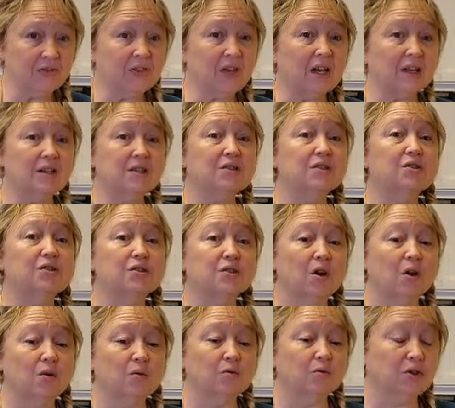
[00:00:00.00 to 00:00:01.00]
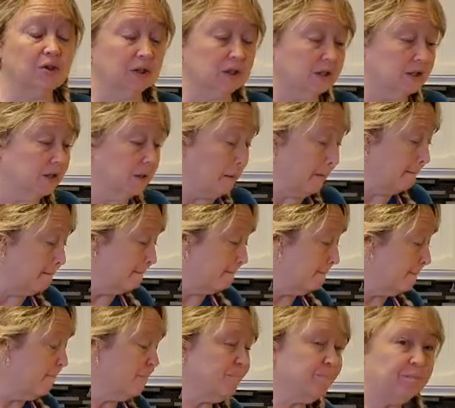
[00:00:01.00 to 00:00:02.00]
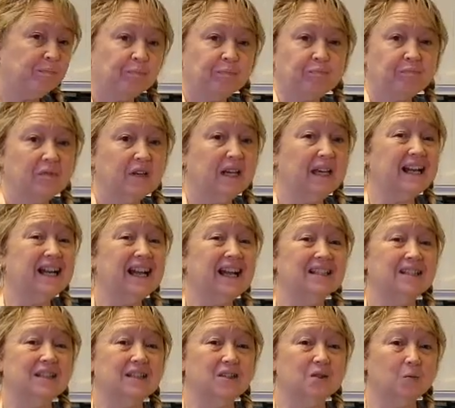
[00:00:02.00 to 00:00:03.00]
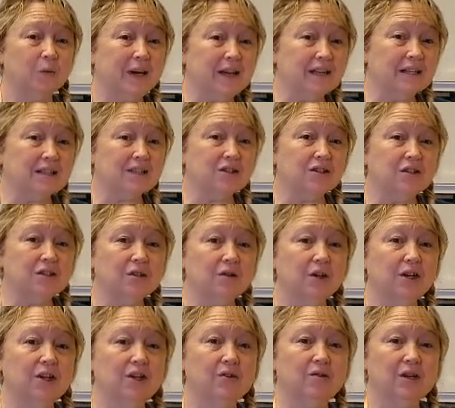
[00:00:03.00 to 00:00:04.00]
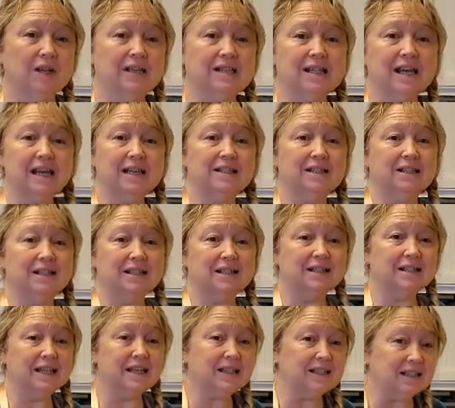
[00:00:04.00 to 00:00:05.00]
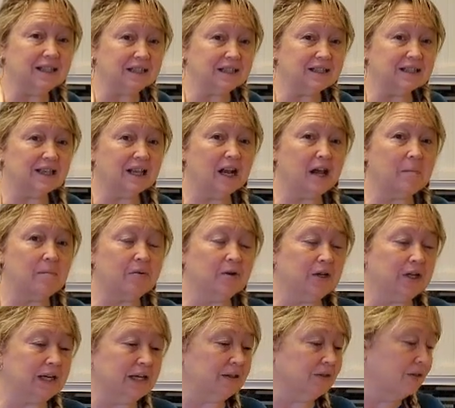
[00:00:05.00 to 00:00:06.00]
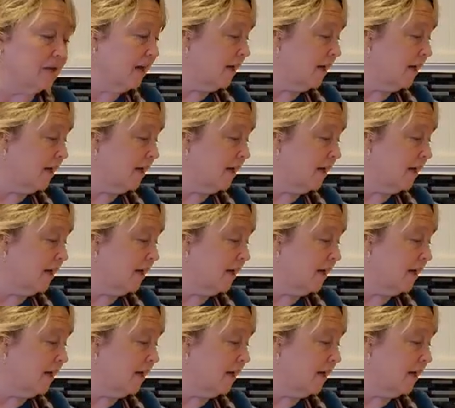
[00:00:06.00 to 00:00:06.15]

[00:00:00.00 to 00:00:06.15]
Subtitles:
that is so good. It has a sweetness to it. You can taste the seasonings that I put in